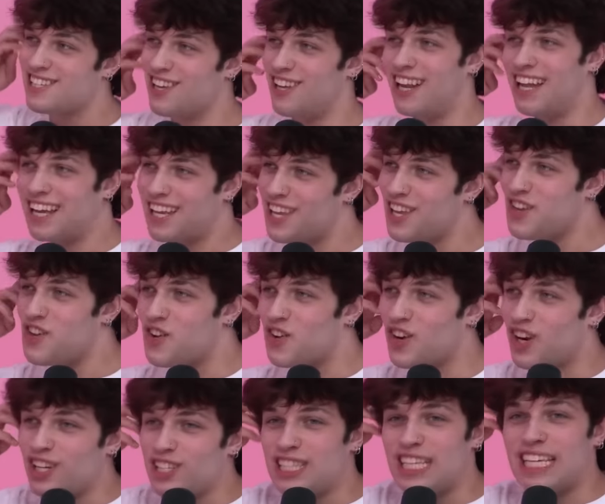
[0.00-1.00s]
So like you
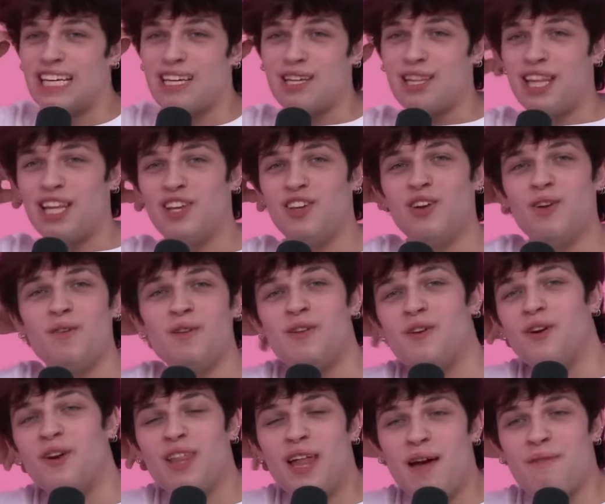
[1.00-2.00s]
could also like like you know when
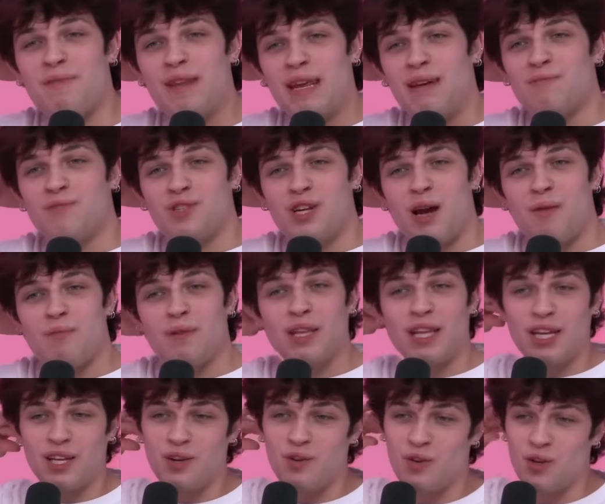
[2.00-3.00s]
you go to the M M&M and M shop in
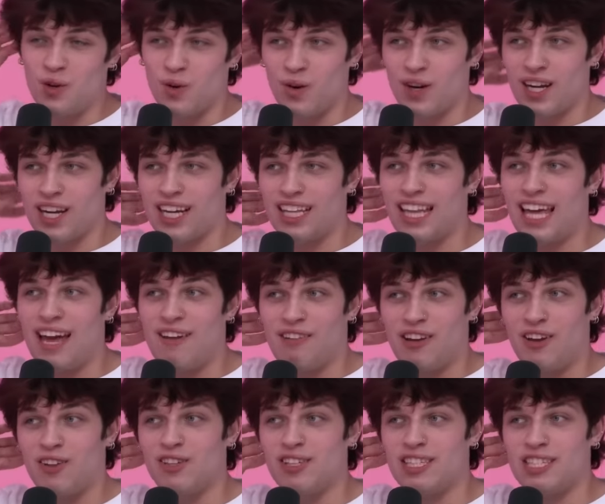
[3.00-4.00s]
like New York and they have
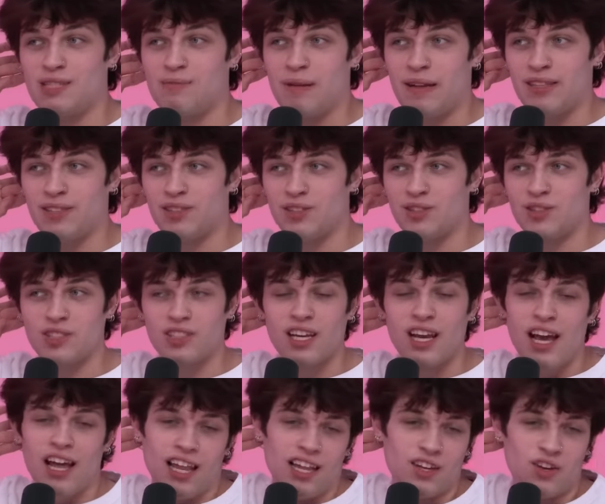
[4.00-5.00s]
like all the dispensers.
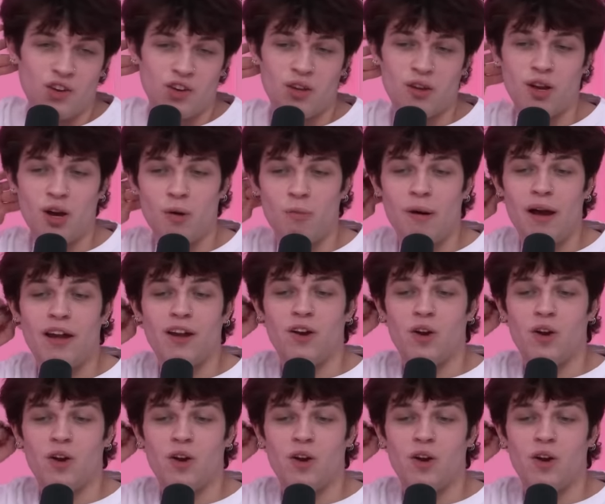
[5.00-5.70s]
Yes. Like you can go buy